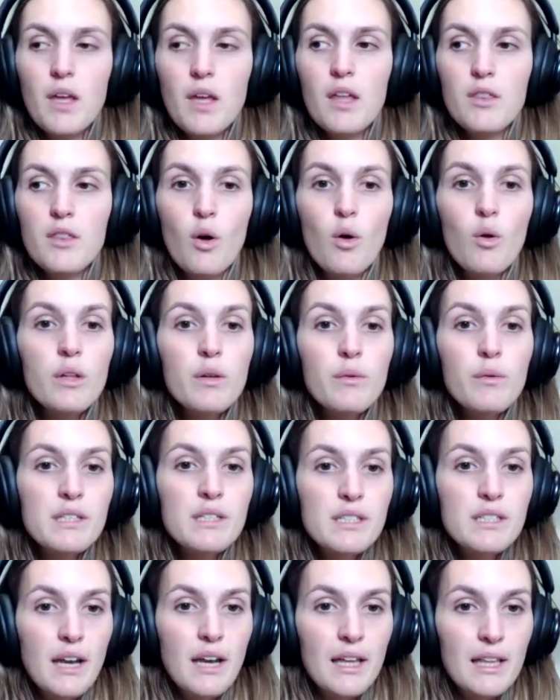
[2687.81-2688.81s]
The only
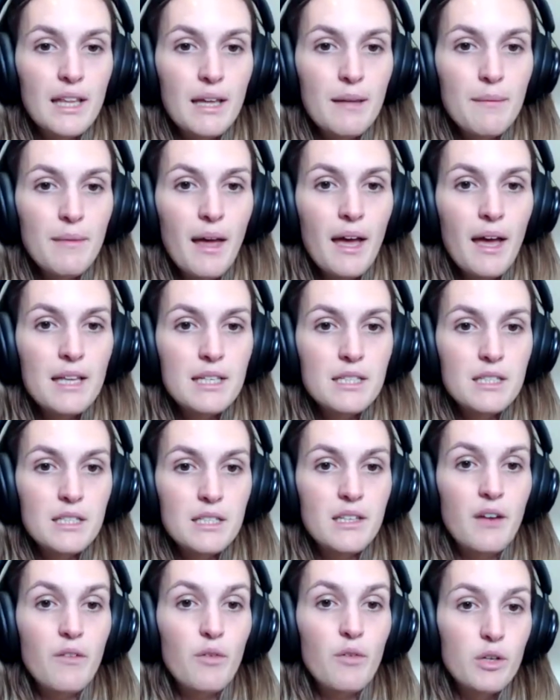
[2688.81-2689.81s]
reason I claim that is because
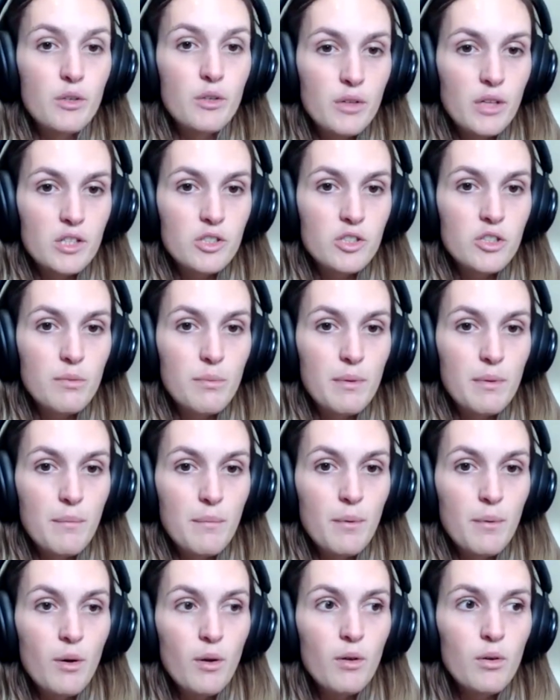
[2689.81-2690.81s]
I worked with hundreds of
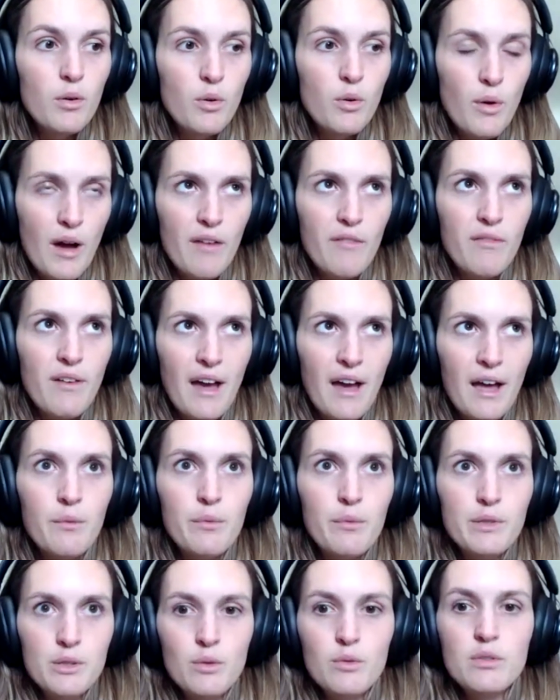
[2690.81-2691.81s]
people who have had
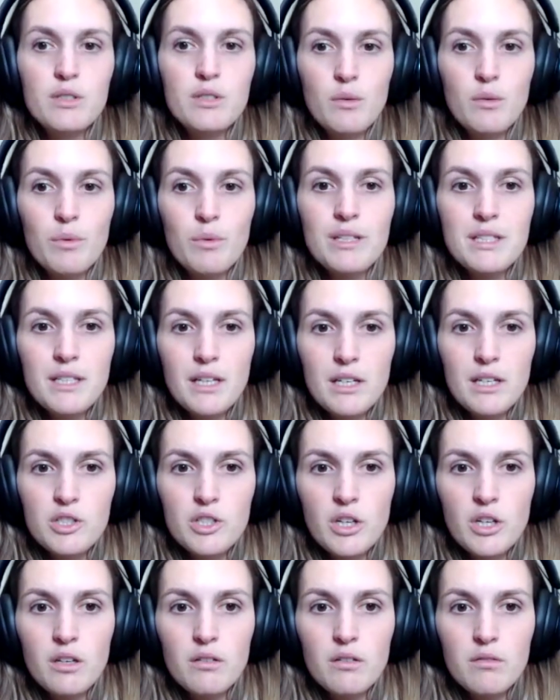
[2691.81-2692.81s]
results in one
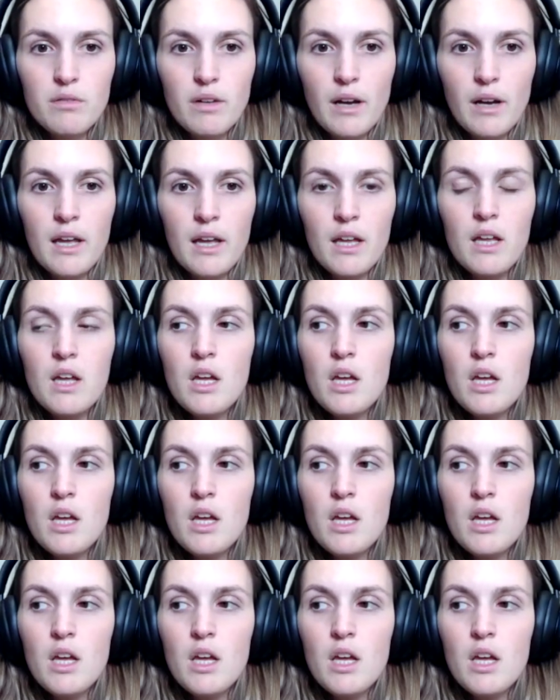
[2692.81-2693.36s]
session, right?